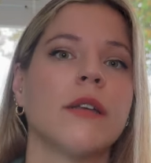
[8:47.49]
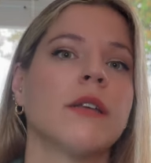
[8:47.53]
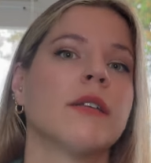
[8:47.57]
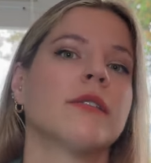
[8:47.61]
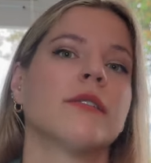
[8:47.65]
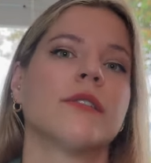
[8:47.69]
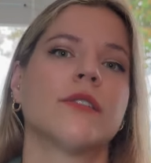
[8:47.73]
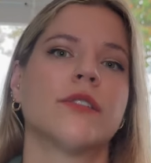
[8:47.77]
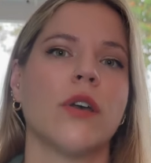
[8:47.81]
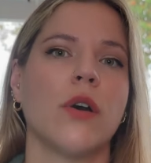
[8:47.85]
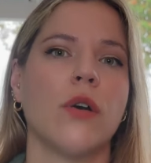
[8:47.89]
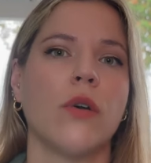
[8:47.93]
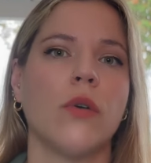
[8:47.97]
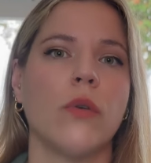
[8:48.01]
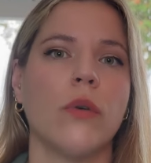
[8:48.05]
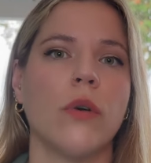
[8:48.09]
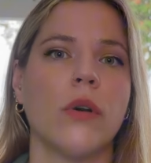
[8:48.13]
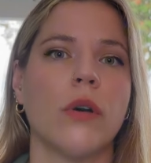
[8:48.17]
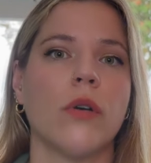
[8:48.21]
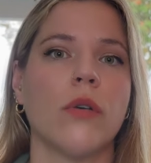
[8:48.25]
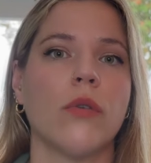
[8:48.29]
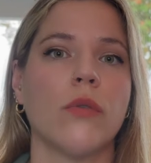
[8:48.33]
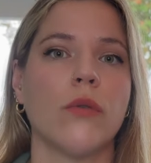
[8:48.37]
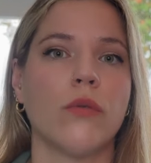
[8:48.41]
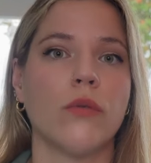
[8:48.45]

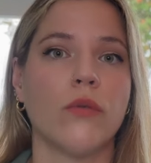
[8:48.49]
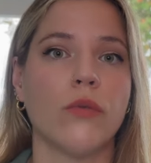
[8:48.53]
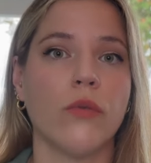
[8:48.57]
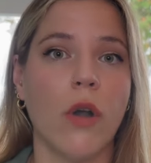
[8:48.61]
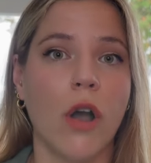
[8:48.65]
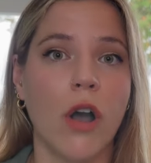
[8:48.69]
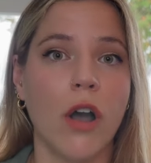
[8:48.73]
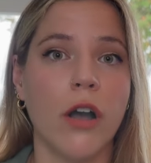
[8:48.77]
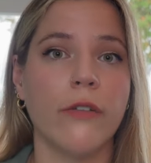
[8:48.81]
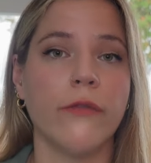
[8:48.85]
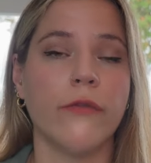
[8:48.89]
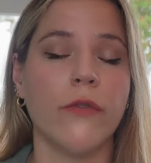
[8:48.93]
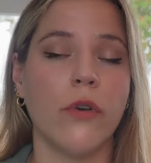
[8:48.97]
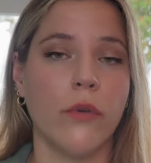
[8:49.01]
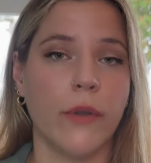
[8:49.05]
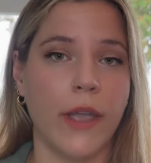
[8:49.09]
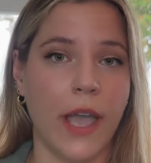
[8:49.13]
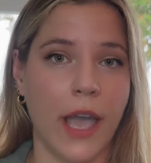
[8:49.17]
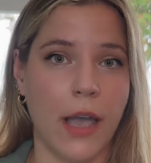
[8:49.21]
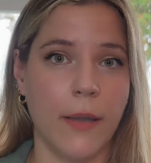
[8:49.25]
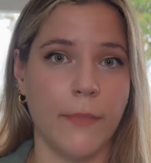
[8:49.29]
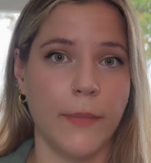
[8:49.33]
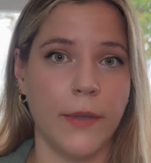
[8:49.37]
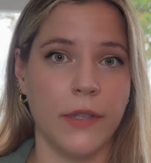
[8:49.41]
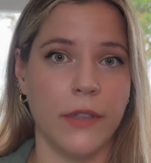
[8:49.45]
So wrong
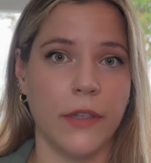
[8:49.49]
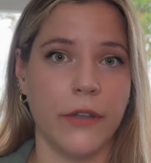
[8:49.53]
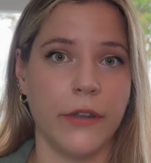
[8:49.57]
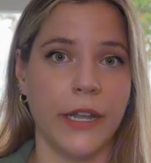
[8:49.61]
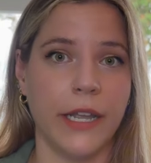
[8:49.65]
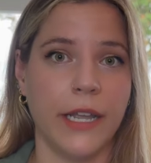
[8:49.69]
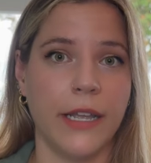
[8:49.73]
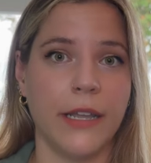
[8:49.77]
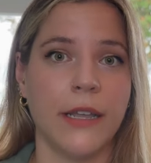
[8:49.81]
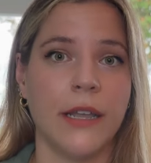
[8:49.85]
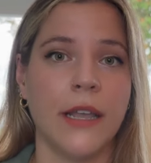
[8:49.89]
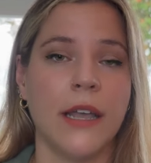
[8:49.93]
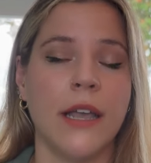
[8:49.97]
vocabulary.